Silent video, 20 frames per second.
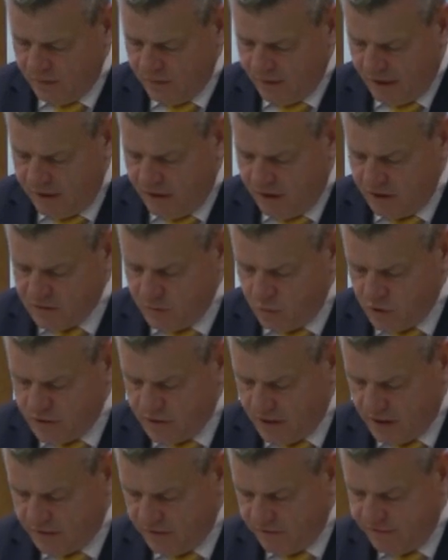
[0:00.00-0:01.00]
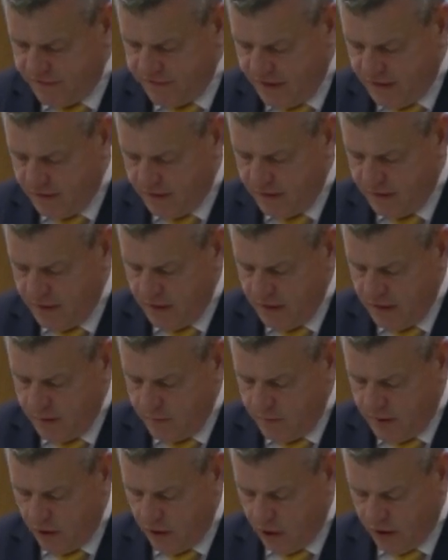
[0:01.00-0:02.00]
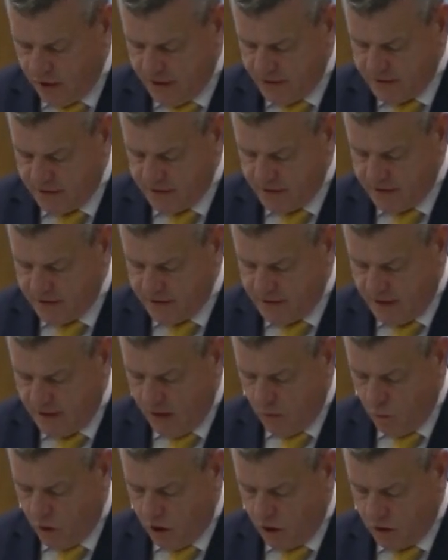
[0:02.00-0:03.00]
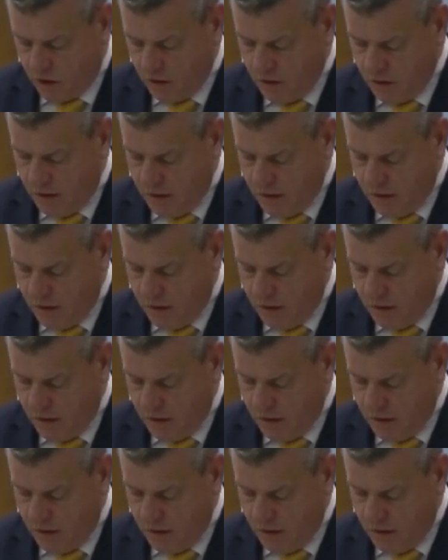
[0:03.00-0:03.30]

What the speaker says: "Terrorism was not defeated by organisations like WERC.